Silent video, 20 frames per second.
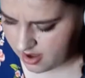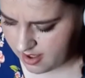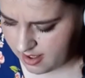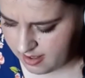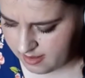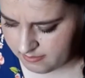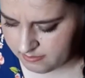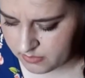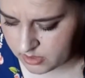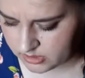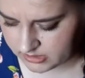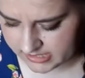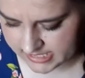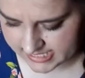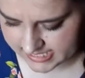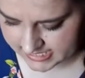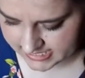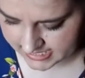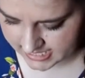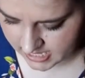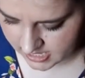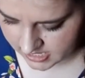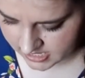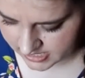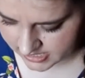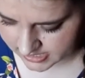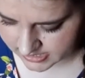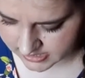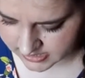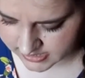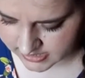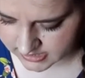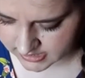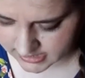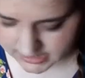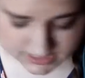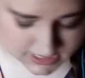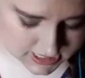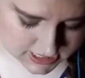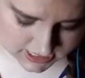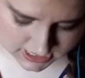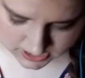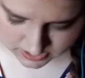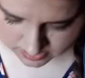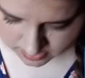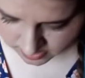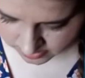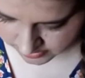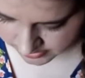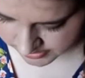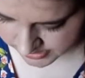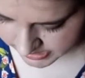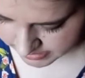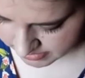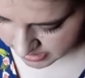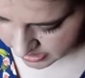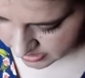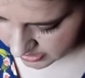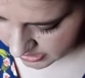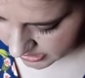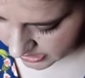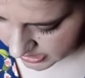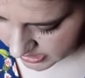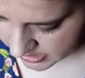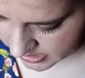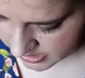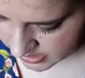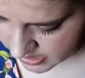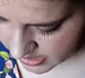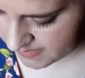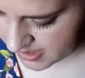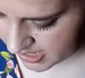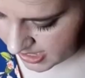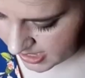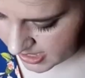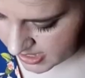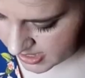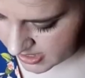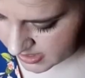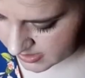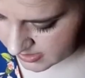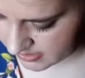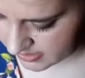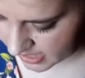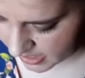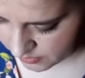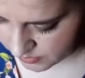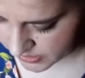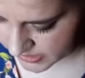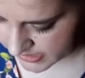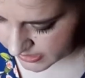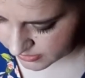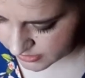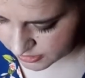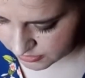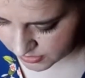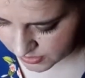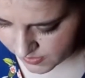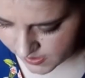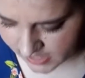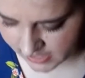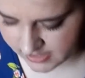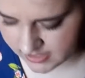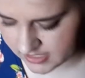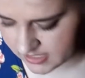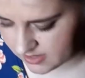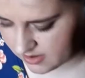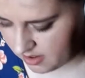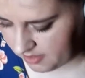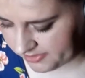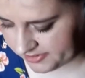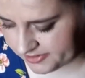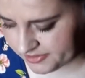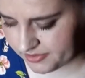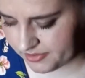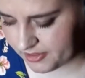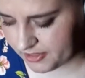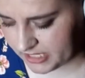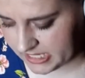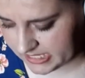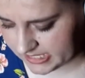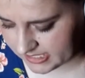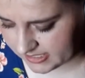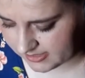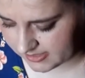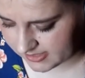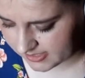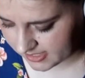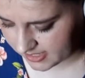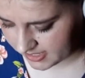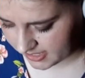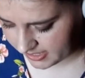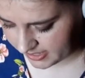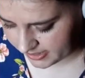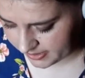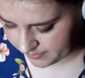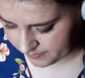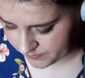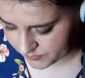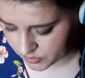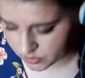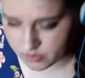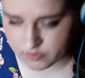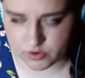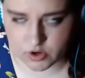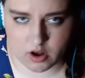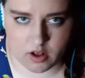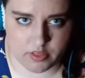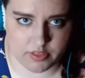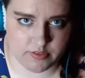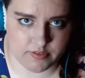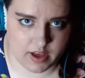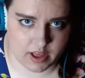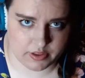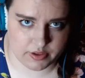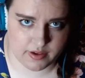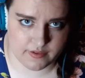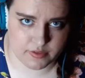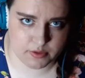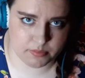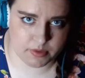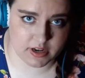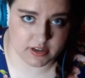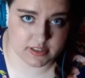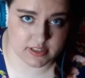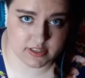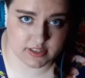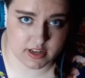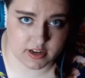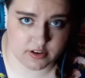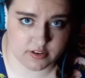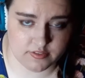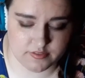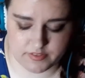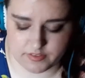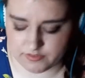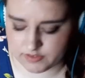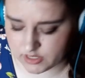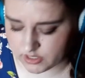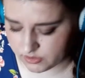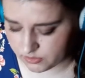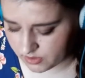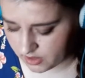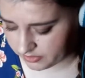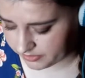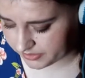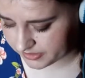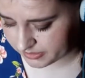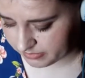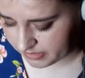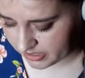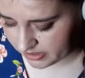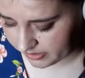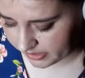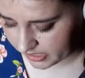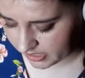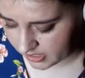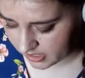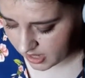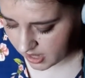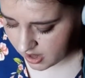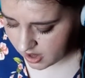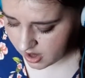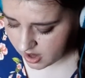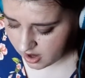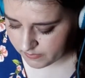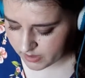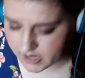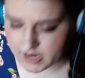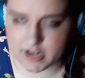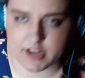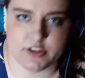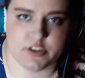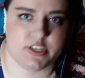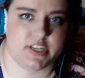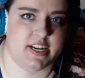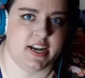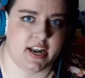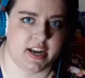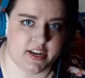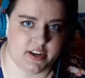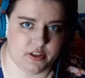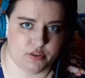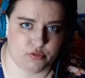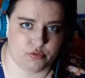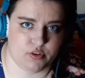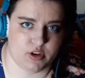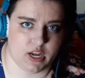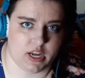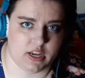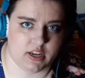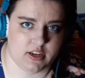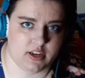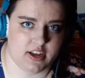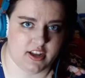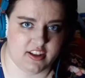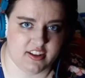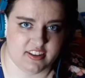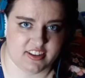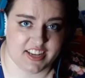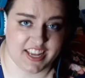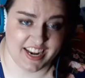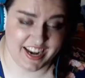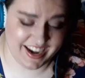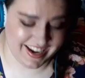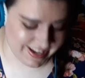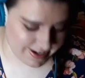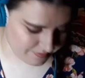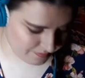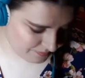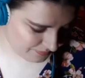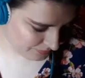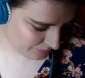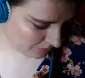multi-stick is $16 American, and that works out to about $19.30 Canadian. So overall, the value of the box is $152 American, $193 Canadian.